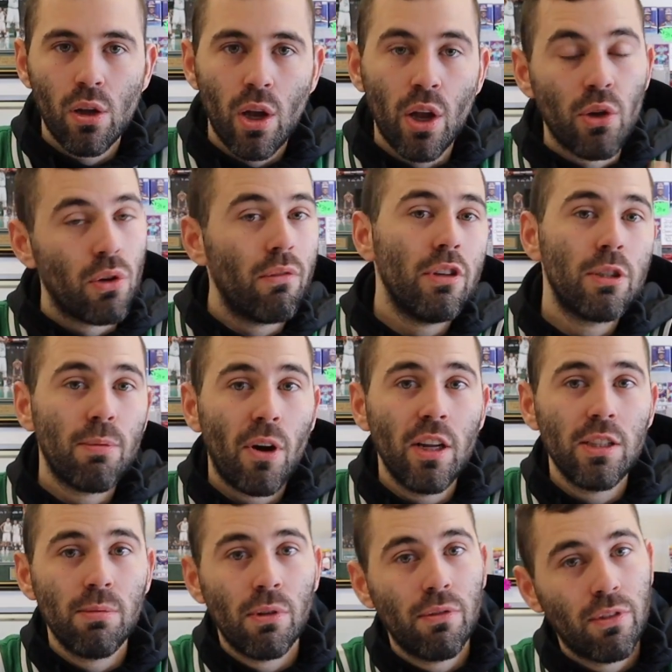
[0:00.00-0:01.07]
And you're
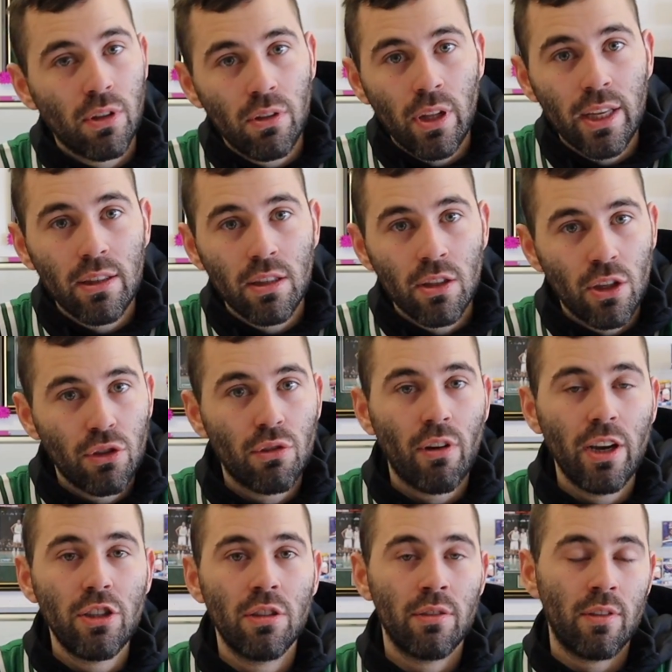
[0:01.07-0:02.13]
responsible for the length and the
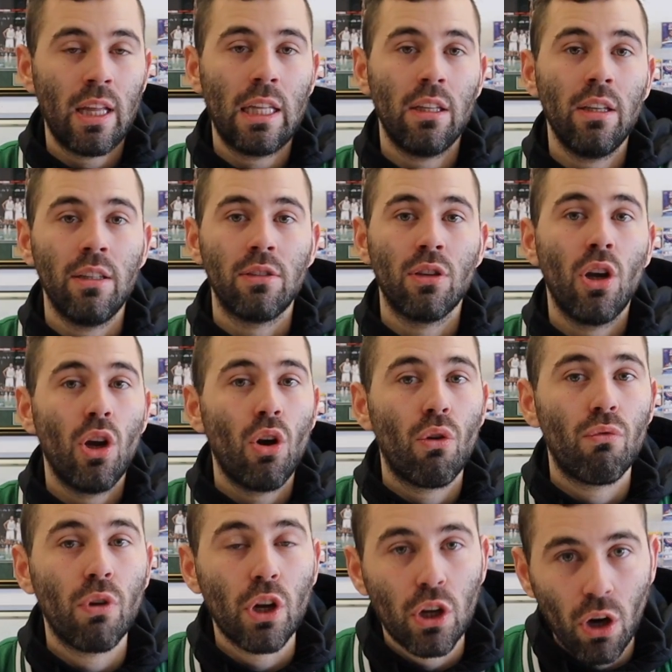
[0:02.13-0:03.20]
duration of that lease,
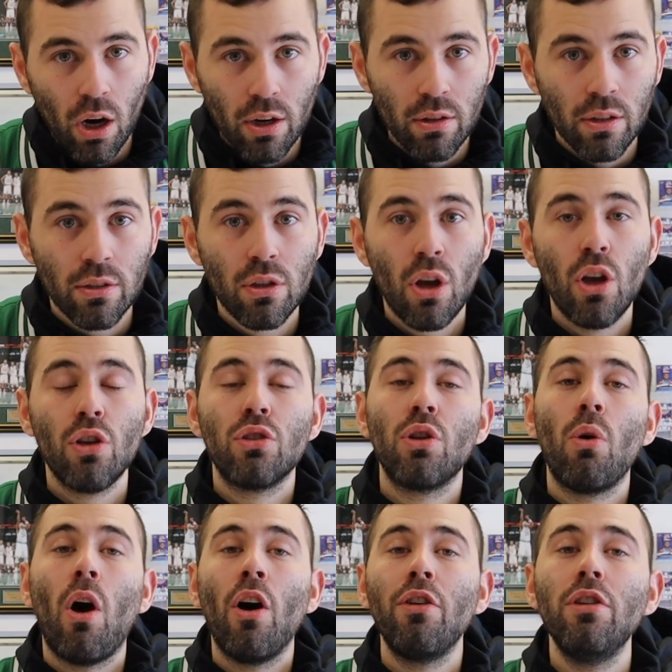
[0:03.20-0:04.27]
regardless.
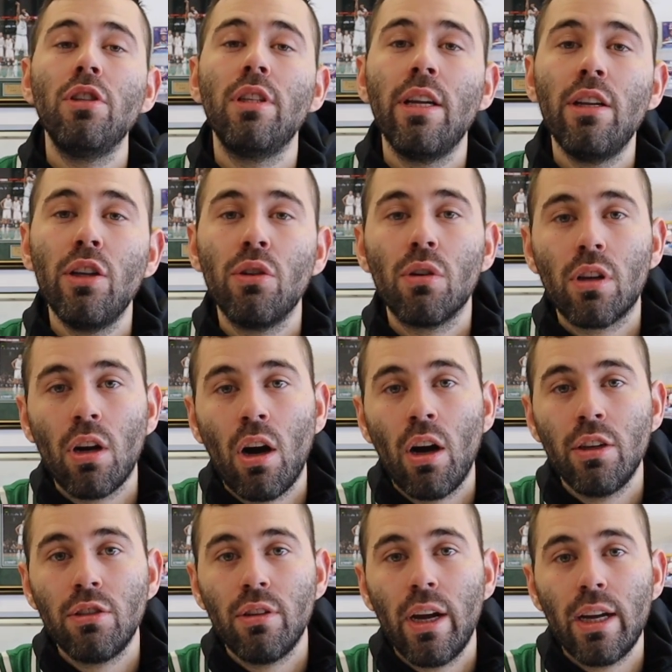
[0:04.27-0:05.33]
So understanding your
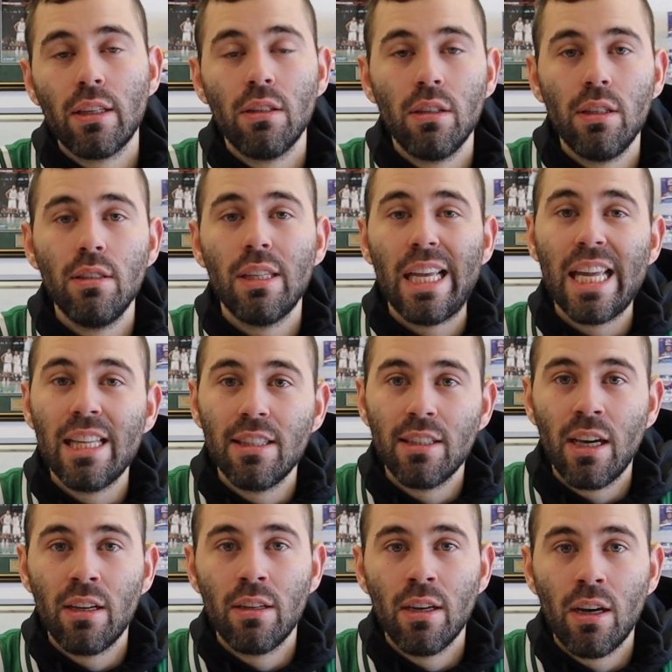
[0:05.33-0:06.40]
contract lease
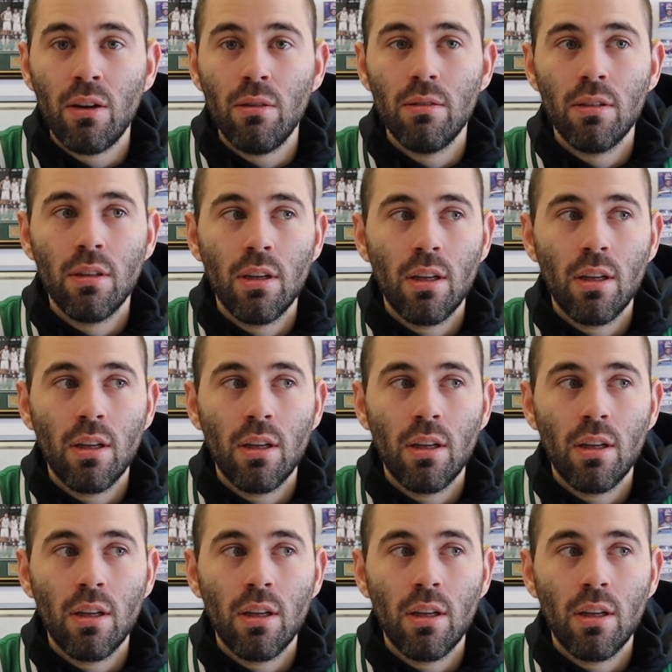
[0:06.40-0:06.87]
inside and out